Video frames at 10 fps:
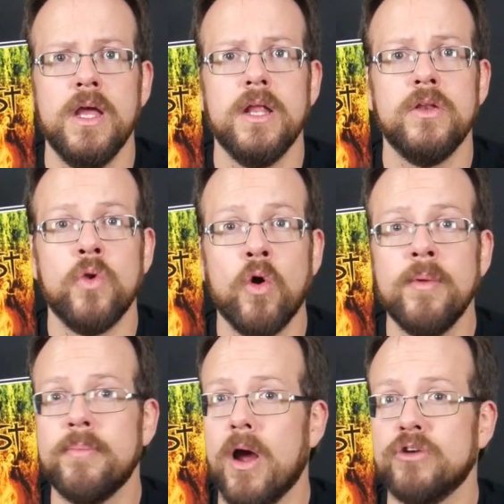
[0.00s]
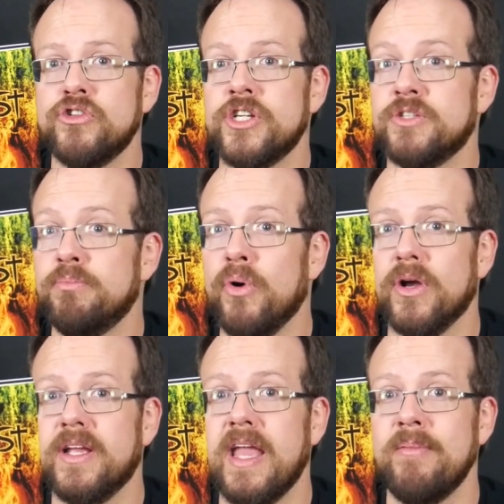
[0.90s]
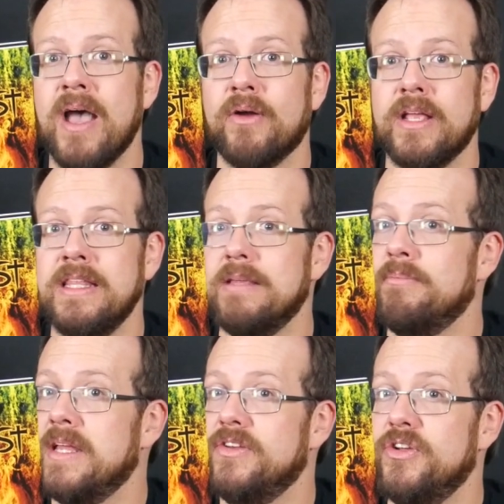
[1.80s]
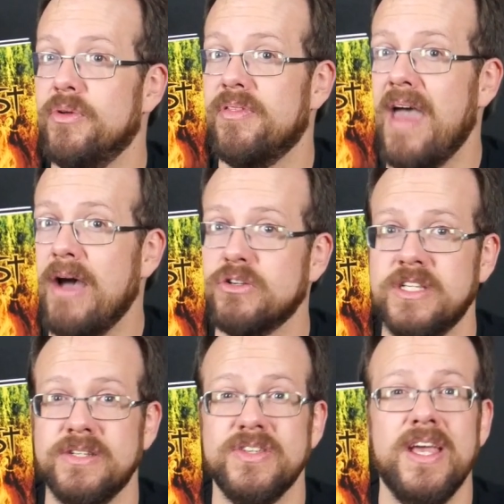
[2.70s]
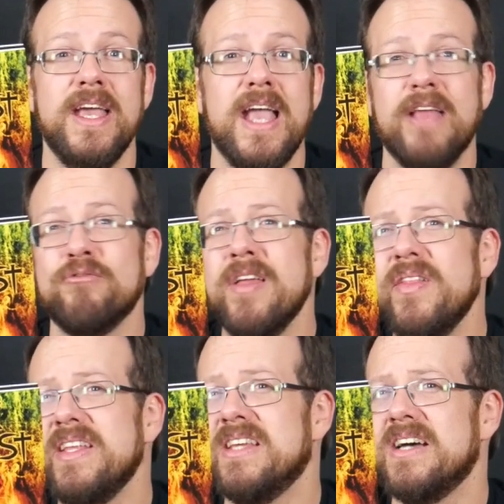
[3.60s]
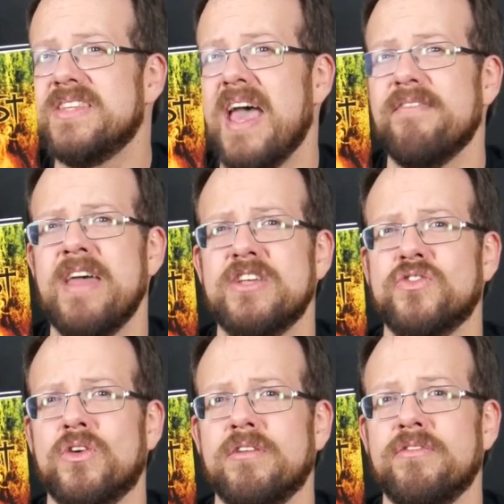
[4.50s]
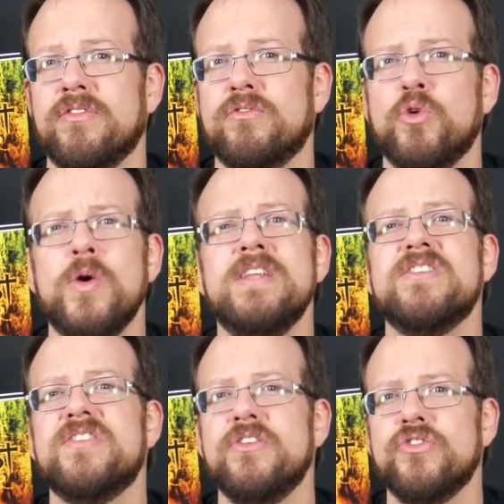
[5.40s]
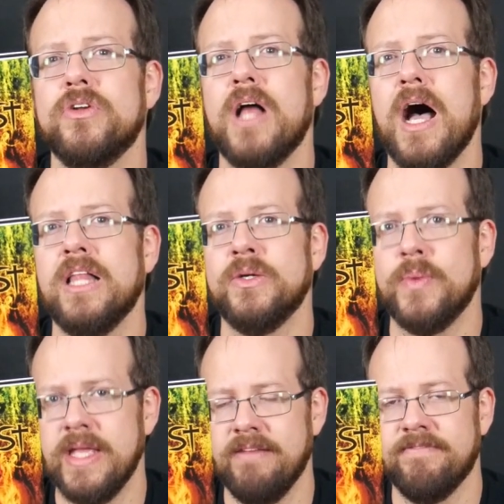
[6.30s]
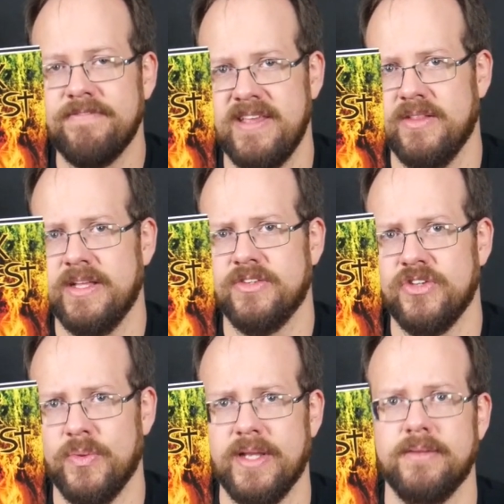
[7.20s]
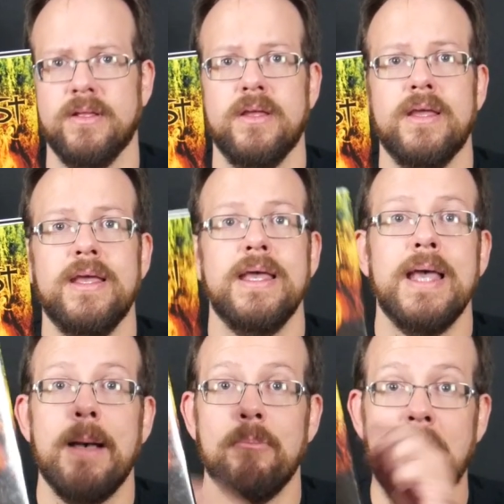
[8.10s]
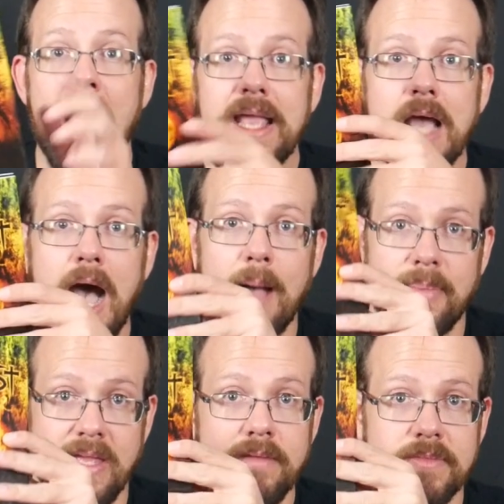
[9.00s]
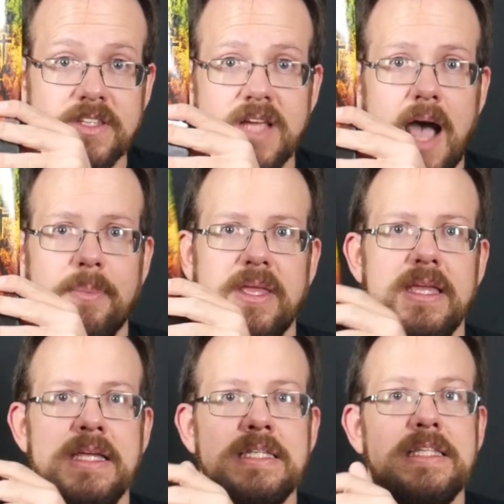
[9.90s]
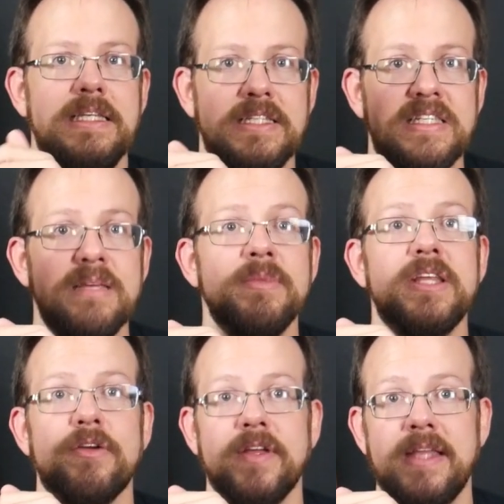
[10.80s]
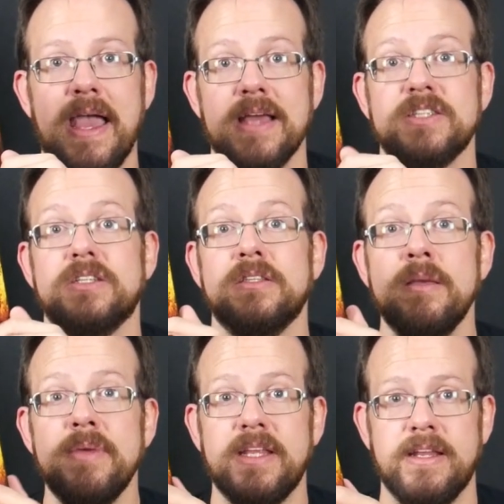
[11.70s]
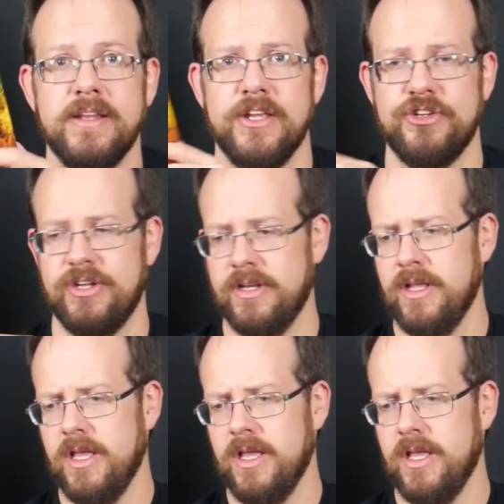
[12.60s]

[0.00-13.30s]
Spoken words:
Norman Partridge's book came out in the mid-2000s and really does have that sort of quintessential Halloween feeling to it. My copy, this copy, is the Cemetery Dance Limited Edition,